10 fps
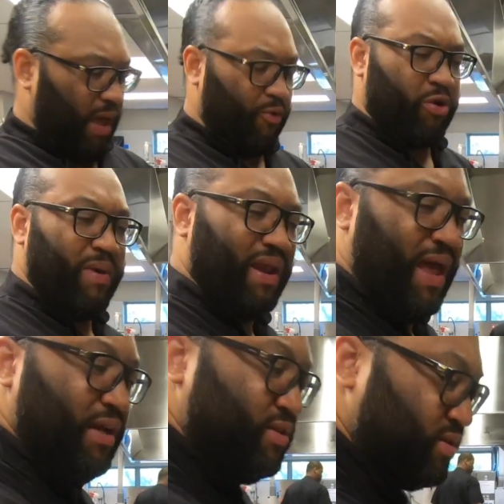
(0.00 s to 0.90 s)
going to make
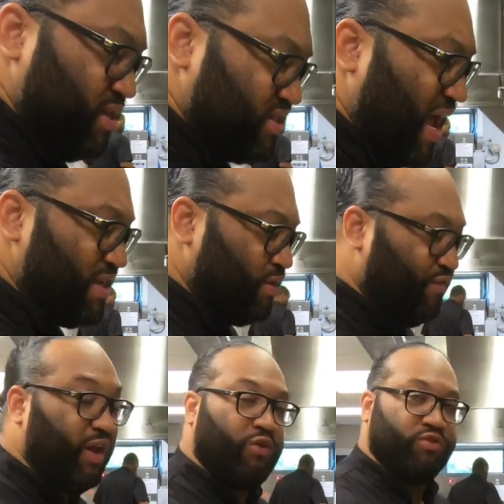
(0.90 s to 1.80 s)
like the size
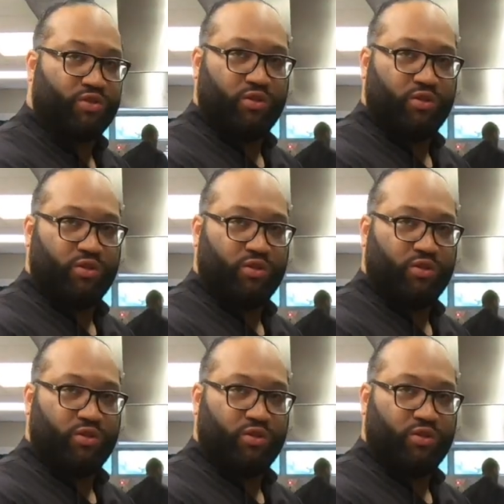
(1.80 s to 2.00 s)
of nickels.